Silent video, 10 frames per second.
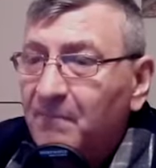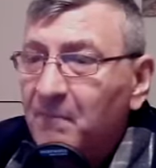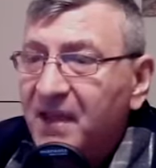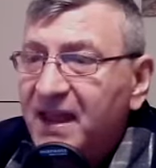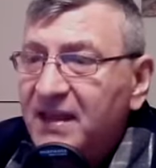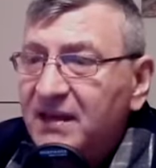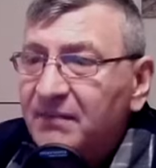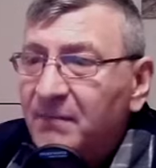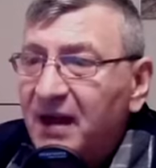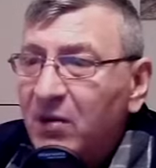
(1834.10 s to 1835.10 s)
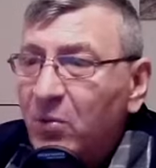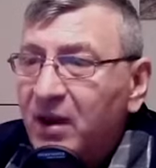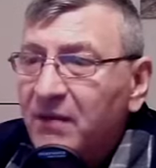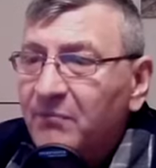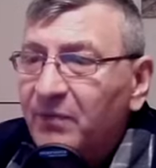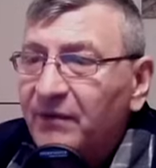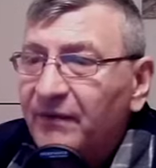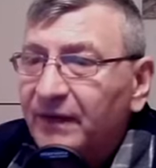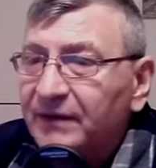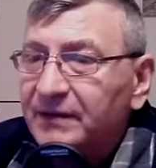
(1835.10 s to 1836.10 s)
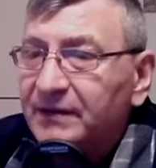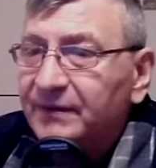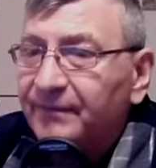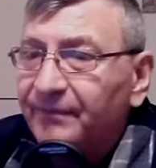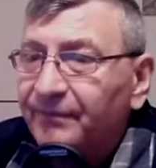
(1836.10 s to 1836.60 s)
Make my way perfect.